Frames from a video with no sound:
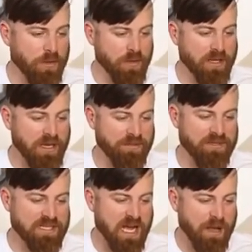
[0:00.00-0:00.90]
looking at the
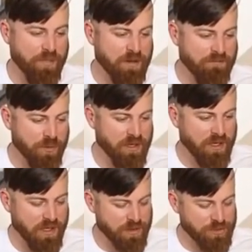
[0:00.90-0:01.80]
top converting
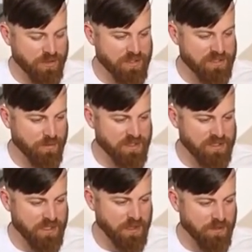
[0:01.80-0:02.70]
countries, and we
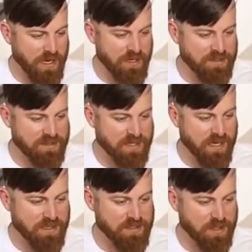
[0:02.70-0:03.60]
see United
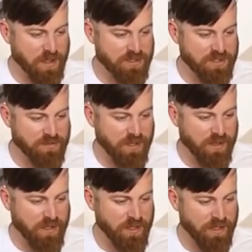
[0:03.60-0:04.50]
States,
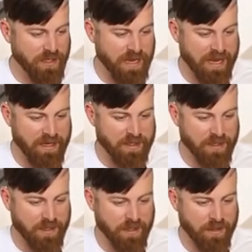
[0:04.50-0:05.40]
Australia,
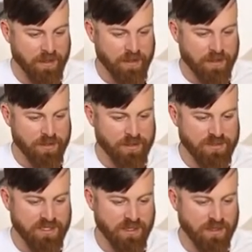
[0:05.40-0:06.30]
Canada, New
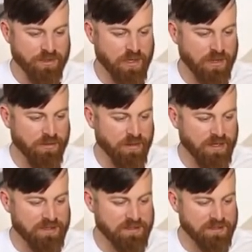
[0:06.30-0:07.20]
Zealand are on the
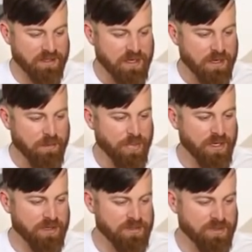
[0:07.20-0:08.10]
list. But
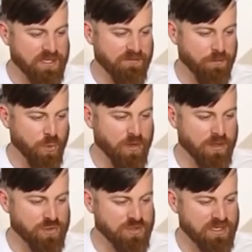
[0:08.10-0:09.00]
here's what's even more
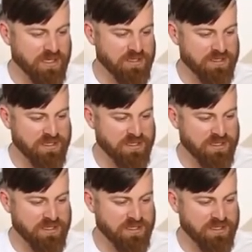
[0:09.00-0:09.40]
interesting is the